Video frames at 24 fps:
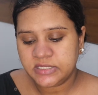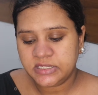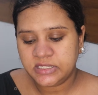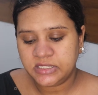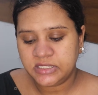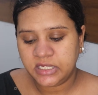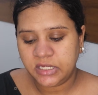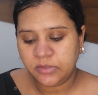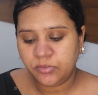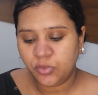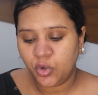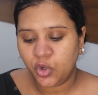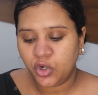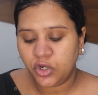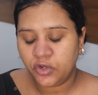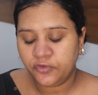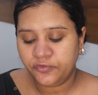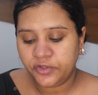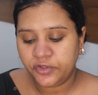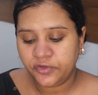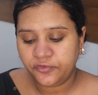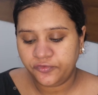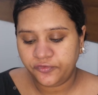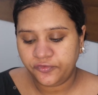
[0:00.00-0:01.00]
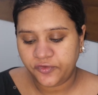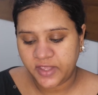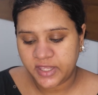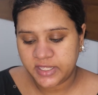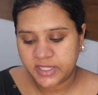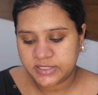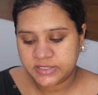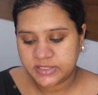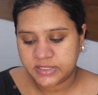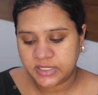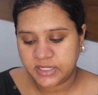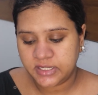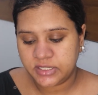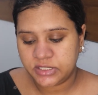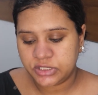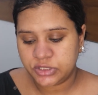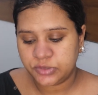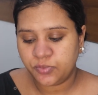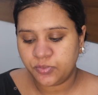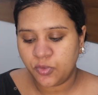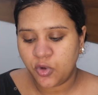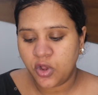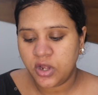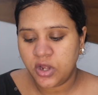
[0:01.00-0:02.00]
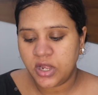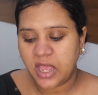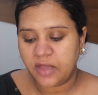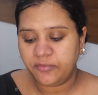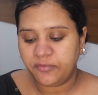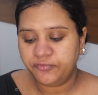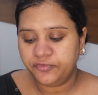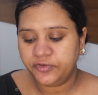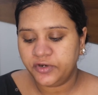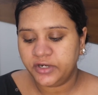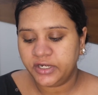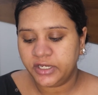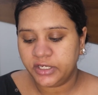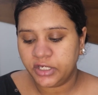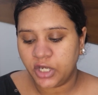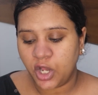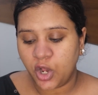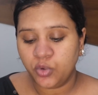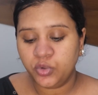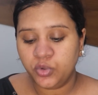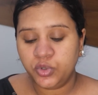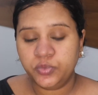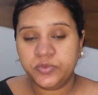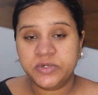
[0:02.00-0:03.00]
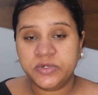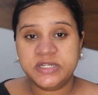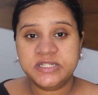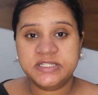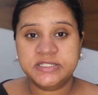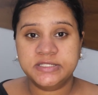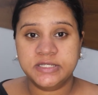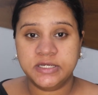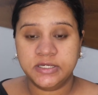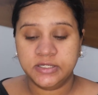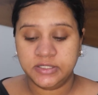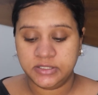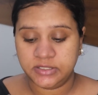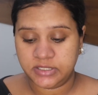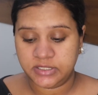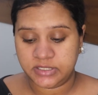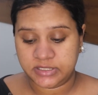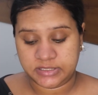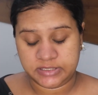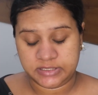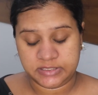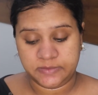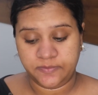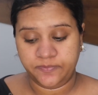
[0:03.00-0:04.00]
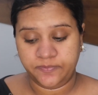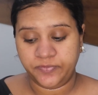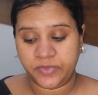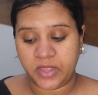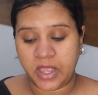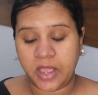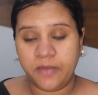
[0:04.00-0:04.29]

the cream all over your face in small upward and outward circles.